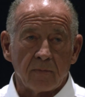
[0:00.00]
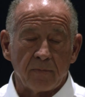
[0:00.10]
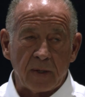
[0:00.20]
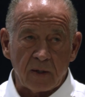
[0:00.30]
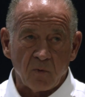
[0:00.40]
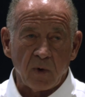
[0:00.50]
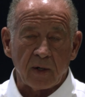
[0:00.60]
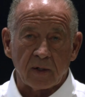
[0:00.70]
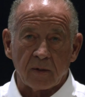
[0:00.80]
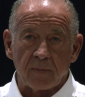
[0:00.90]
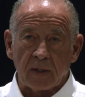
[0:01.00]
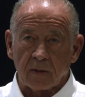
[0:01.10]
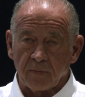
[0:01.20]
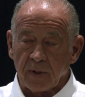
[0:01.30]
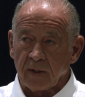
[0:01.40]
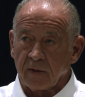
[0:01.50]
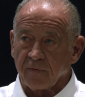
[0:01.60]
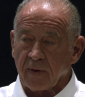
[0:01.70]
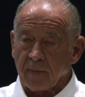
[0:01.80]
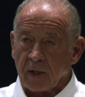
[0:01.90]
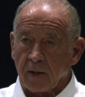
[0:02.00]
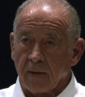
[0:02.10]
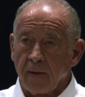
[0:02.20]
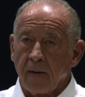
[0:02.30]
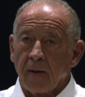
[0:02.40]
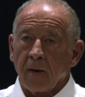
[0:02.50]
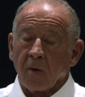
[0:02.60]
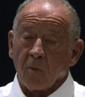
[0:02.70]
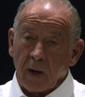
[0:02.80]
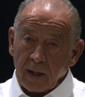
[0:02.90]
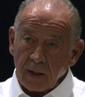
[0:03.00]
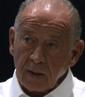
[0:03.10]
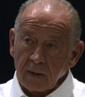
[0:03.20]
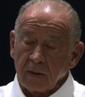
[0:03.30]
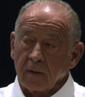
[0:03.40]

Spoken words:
being willing to be completely feminine, well,